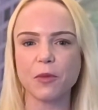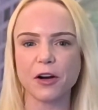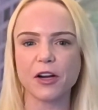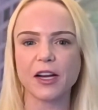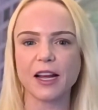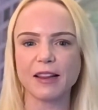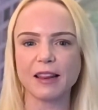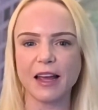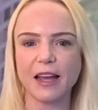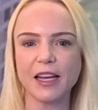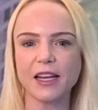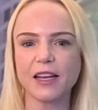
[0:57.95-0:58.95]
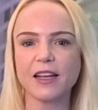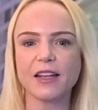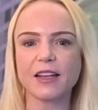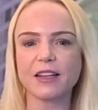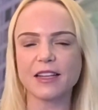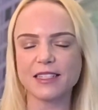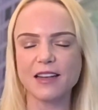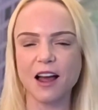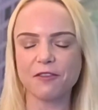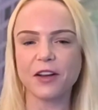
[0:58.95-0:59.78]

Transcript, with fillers: market I like, it's not